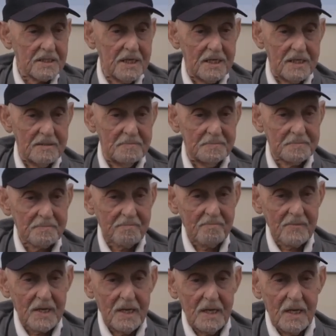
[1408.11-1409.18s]
Uh,
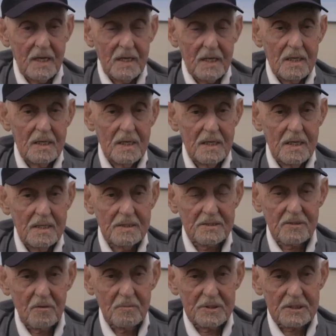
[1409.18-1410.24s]

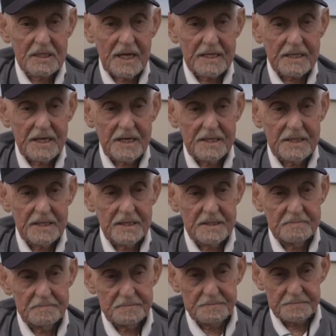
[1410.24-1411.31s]
it's almost like a